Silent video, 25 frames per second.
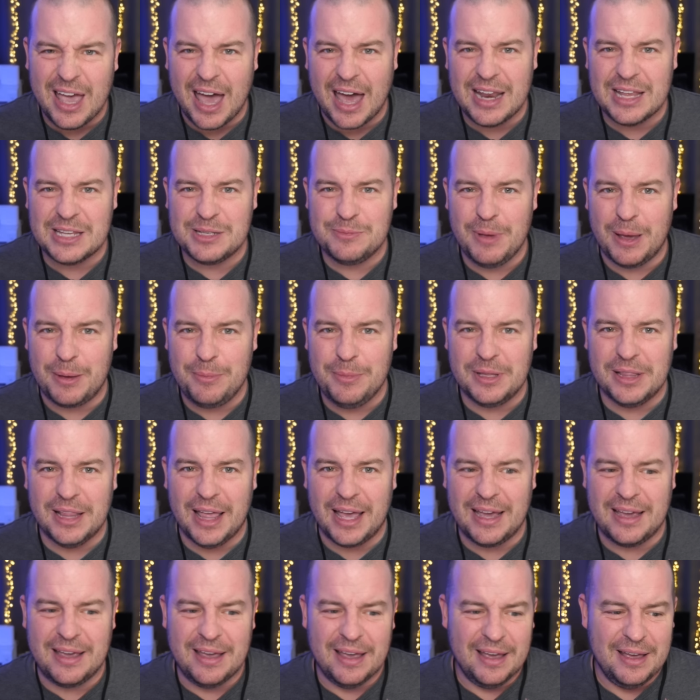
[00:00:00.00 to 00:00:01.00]
at it is maybe
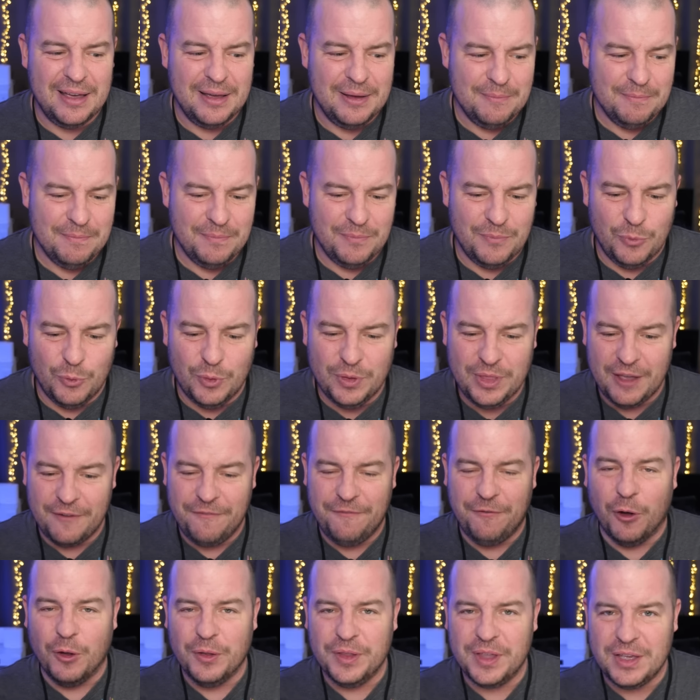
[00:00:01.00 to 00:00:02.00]
like when they
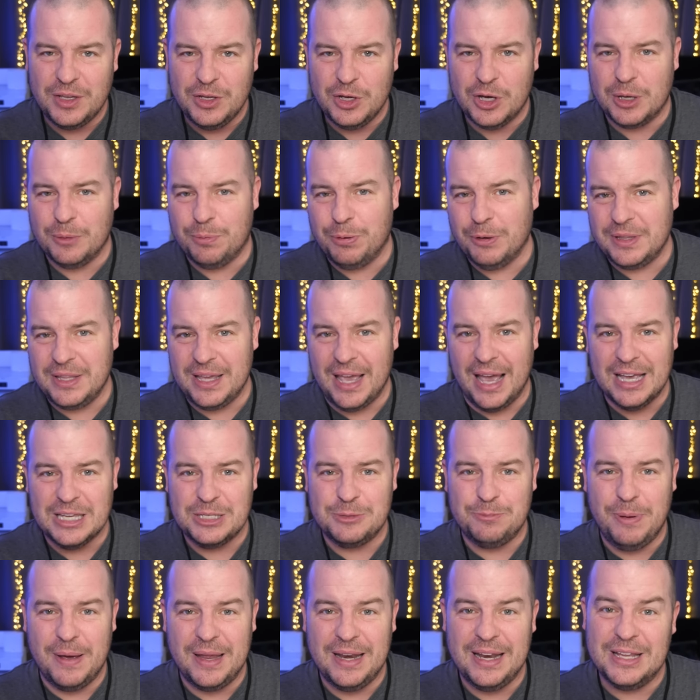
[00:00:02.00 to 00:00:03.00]
fold it, you could put the
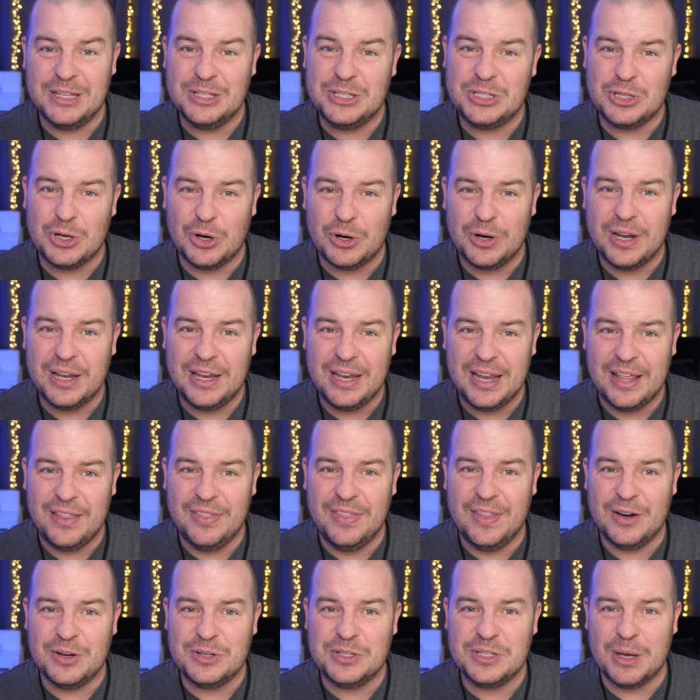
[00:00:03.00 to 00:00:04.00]
S Pen inserted
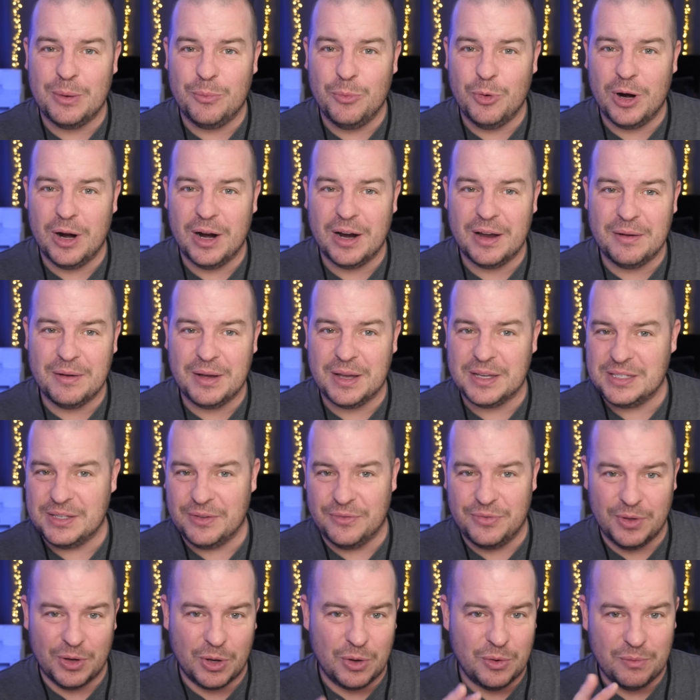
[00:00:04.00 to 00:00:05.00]
in there somewhere because
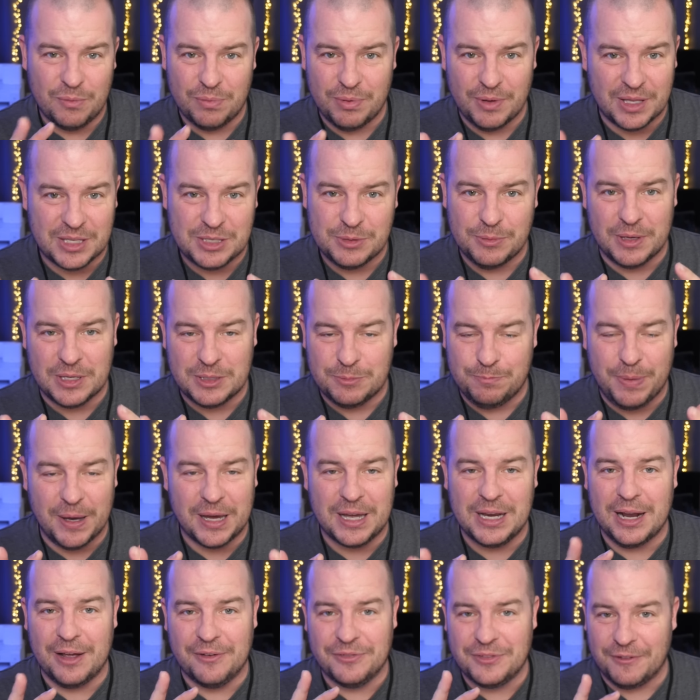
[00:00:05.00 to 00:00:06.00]
of the it's, it's,
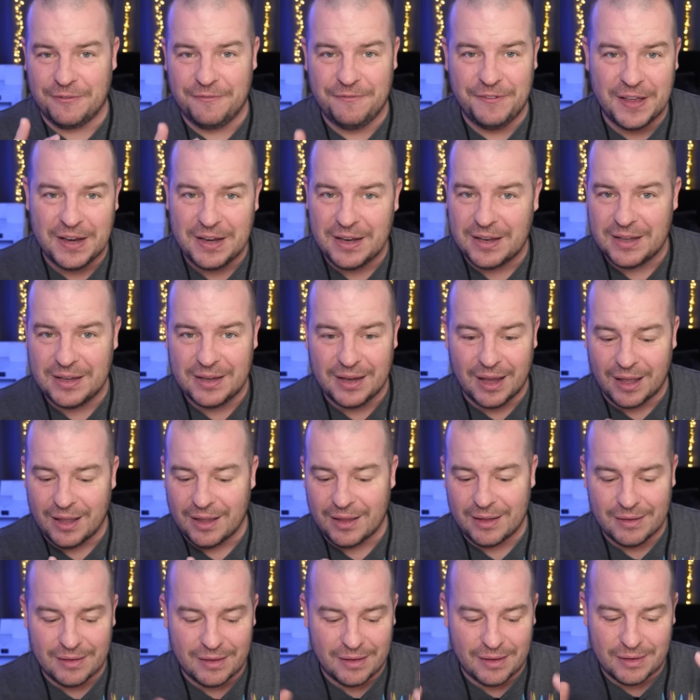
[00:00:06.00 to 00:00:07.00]
big enough to fit
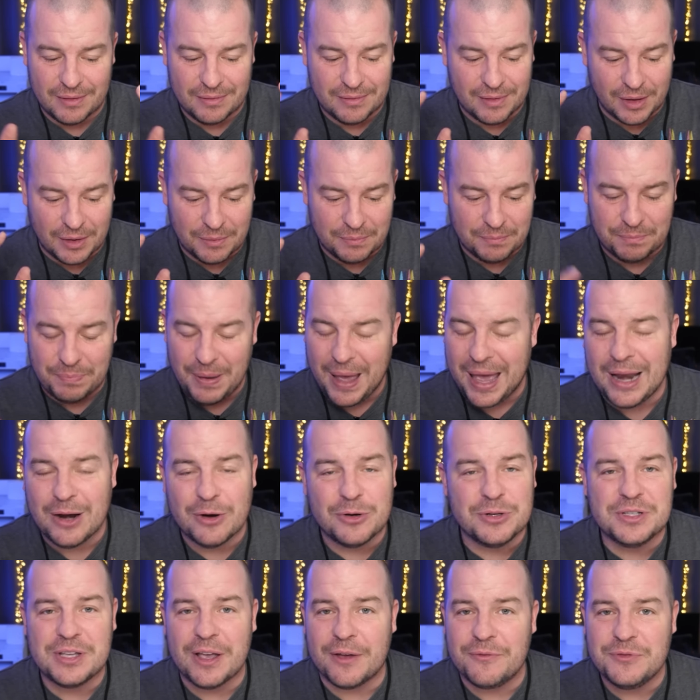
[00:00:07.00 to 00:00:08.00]
uh, a pen
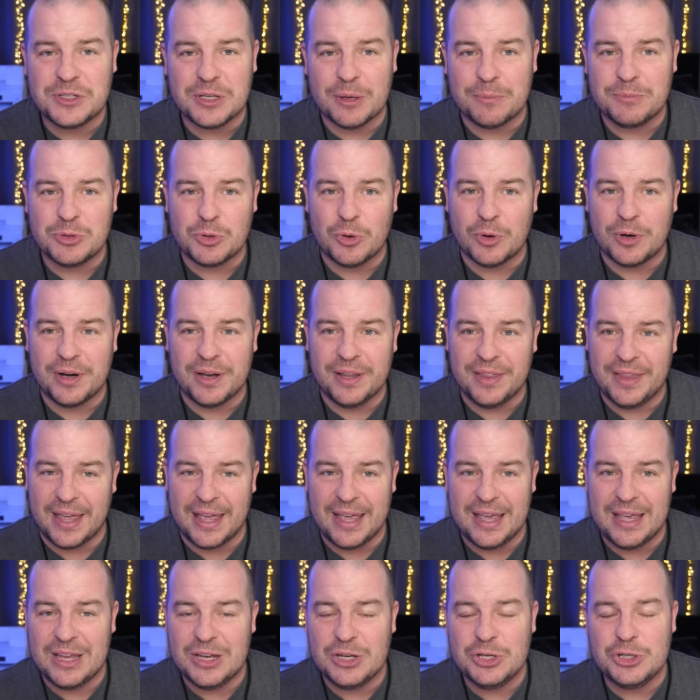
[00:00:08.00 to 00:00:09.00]
or of some sort in the
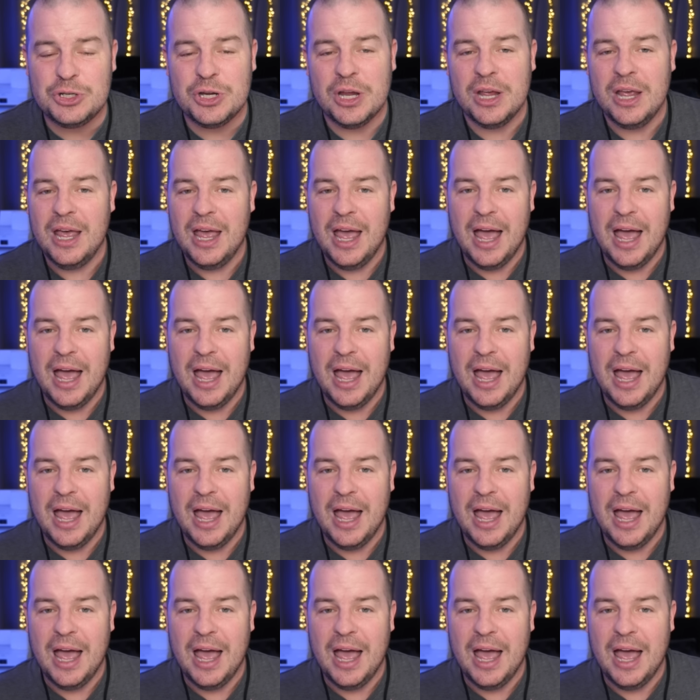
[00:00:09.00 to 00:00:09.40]
hinge.